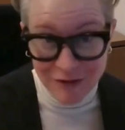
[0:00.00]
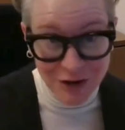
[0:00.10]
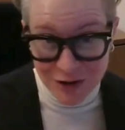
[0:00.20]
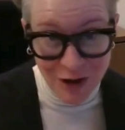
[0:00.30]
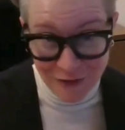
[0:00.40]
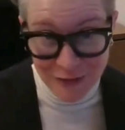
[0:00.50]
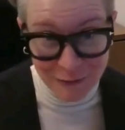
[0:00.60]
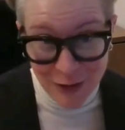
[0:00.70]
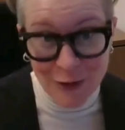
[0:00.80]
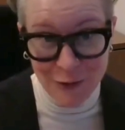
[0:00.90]
covered
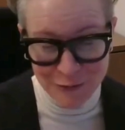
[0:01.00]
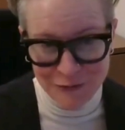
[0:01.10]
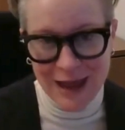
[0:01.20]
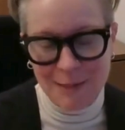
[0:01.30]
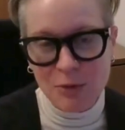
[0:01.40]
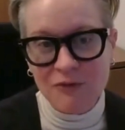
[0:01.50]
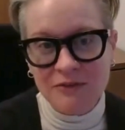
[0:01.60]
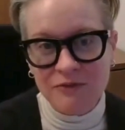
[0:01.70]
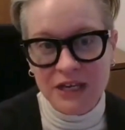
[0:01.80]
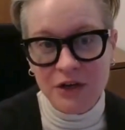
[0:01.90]
on the road for that
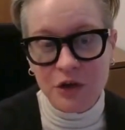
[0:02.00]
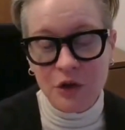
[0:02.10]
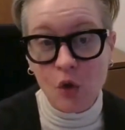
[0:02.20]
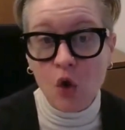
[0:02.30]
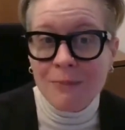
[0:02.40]
moving vehicle,